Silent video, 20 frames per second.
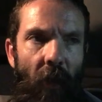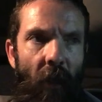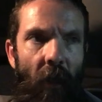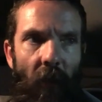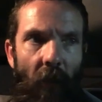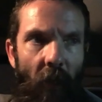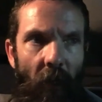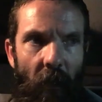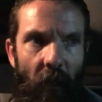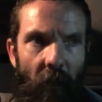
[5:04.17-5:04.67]

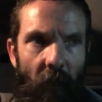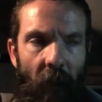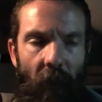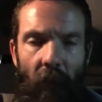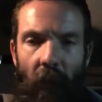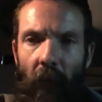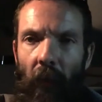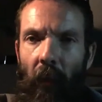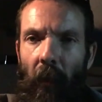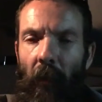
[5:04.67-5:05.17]

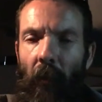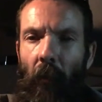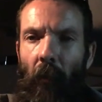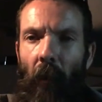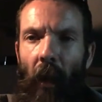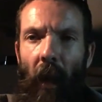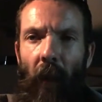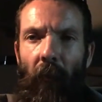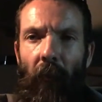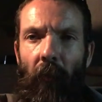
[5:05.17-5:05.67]
exist. I
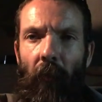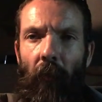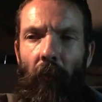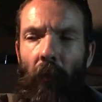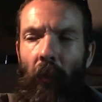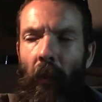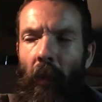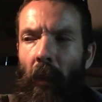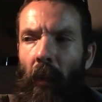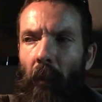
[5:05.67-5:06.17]
don't have
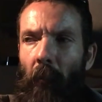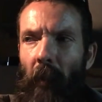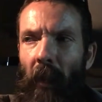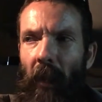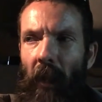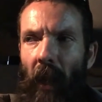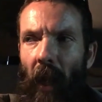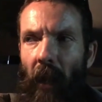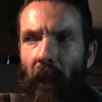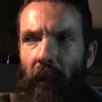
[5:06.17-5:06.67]
to
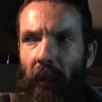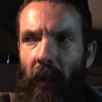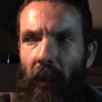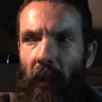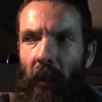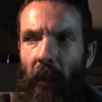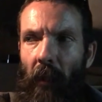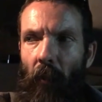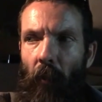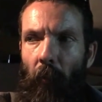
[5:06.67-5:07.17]
be an
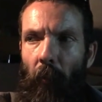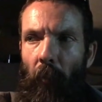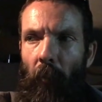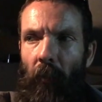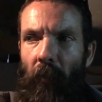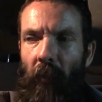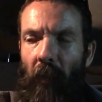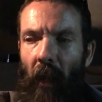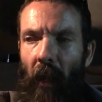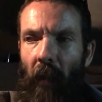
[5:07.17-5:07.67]
identity or
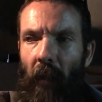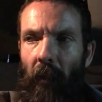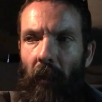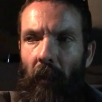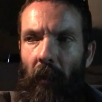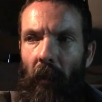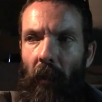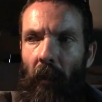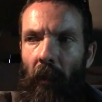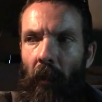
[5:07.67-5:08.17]

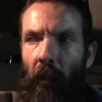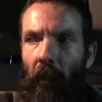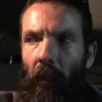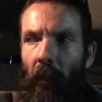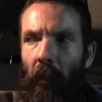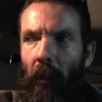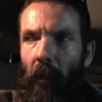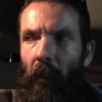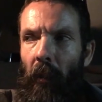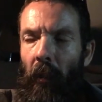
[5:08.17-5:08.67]
personality
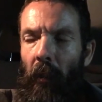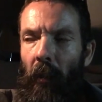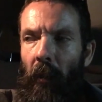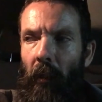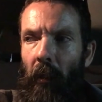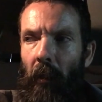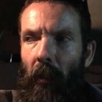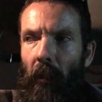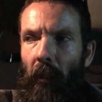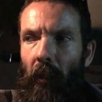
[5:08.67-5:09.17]

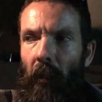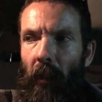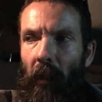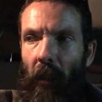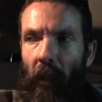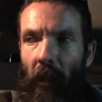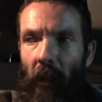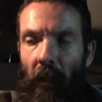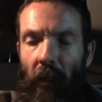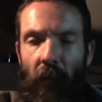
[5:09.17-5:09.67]
in
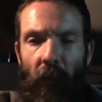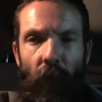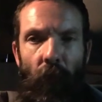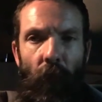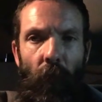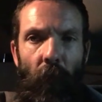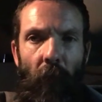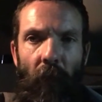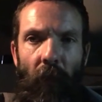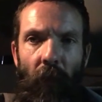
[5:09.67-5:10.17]
any
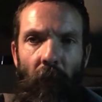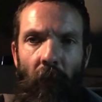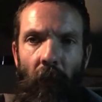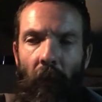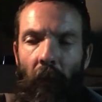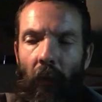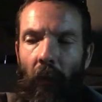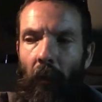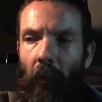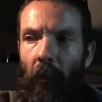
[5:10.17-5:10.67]

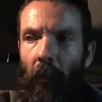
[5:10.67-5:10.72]
situation.